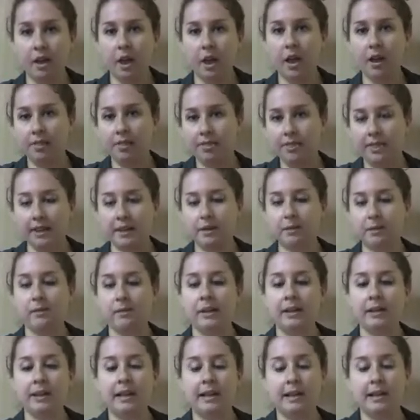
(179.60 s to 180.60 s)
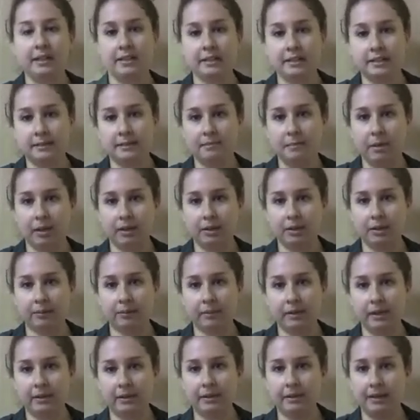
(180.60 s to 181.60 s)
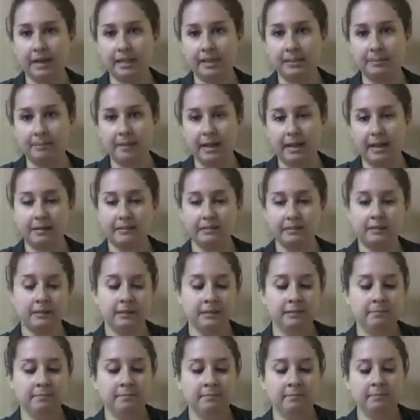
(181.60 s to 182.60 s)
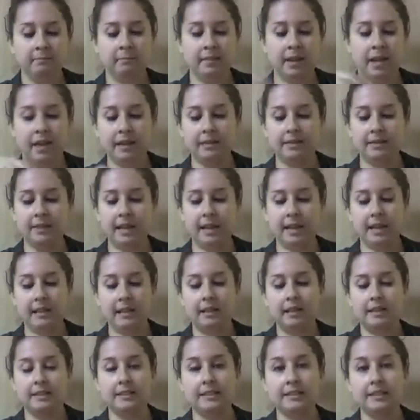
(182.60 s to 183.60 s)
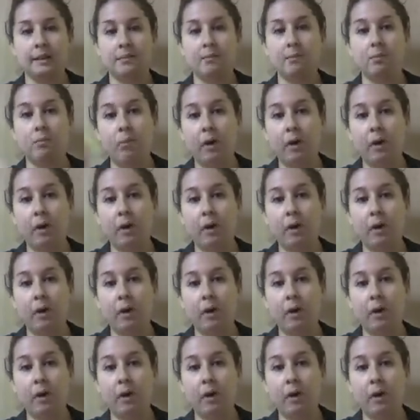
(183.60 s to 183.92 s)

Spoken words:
a thick one and a smaller one that's bent, and then some